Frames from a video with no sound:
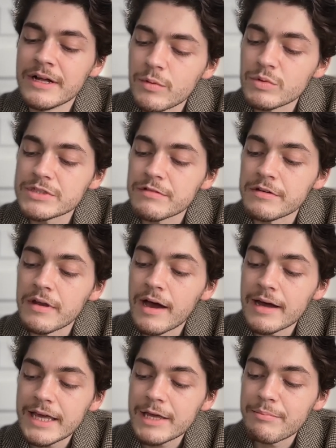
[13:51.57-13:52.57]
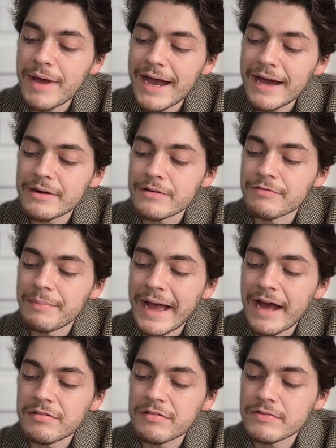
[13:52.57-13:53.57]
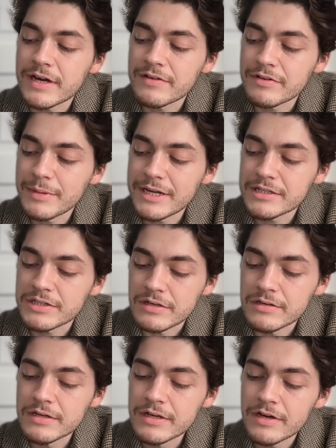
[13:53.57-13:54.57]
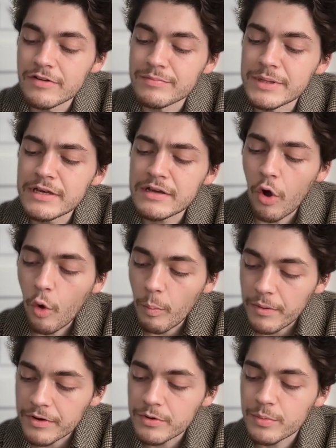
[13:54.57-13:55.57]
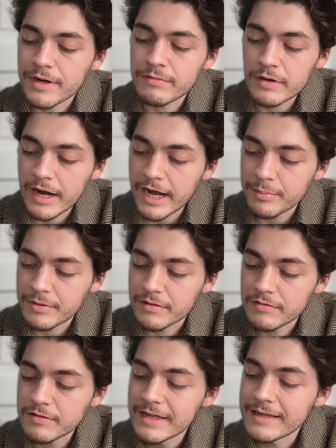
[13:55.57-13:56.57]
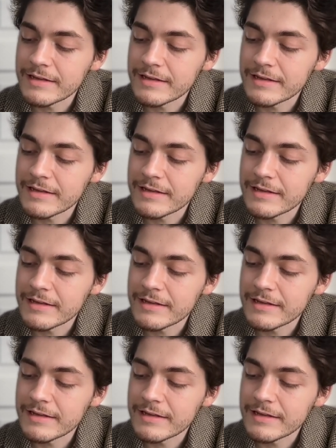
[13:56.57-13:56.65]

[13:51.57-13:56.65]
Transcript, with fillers: which is not a matter of passive affirmation, of being open to whatever happens.